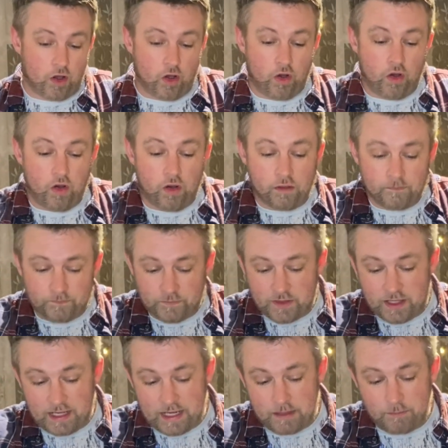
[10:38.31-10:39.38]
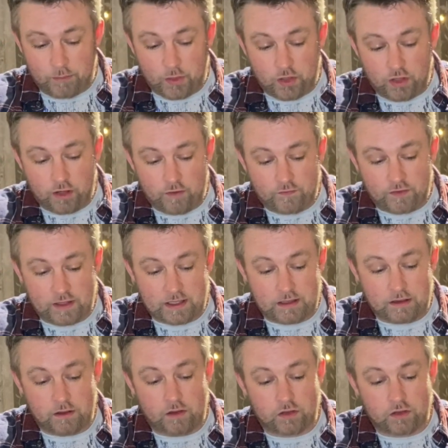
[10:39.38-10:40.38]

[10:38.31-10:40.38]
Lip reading: or let it boil off a little